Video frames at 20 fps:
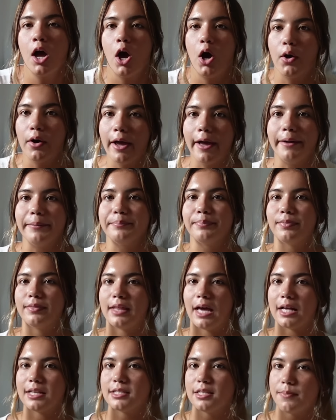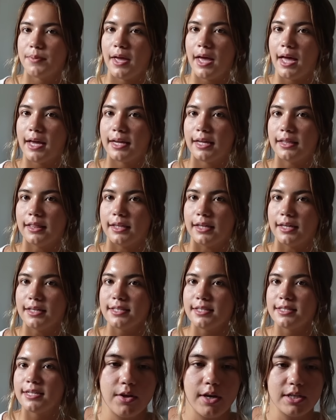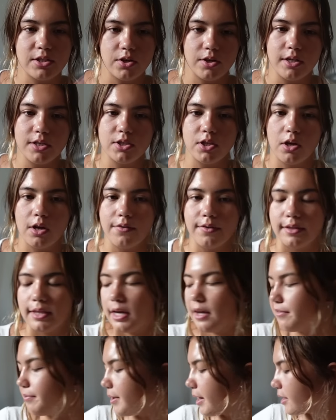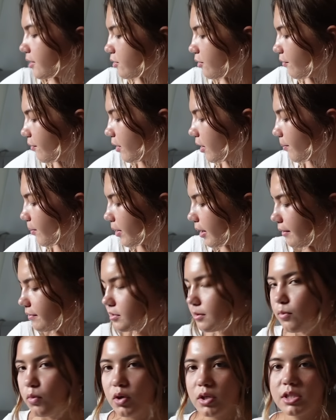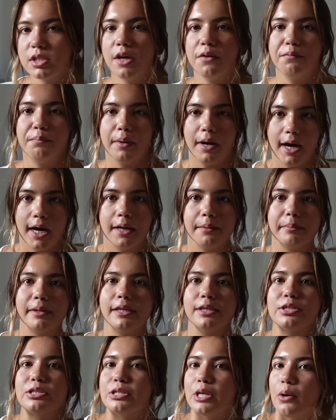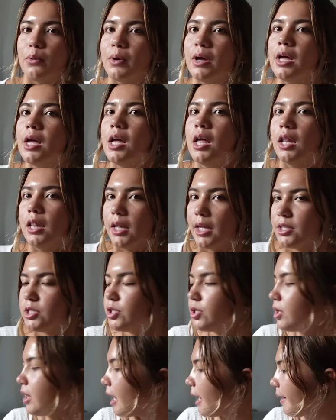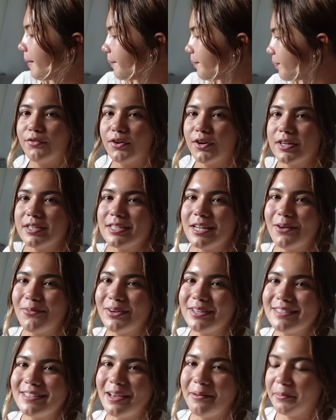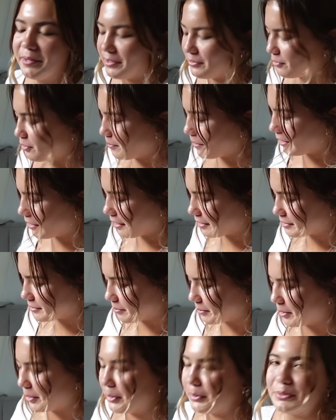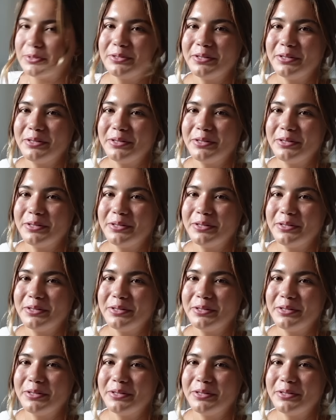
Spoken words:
Okay, that's the packing list. You guys already saw everything I've packed so far, but we have some more stuff behind me. So let's do that. First, I went to Emily's room and got some clothes.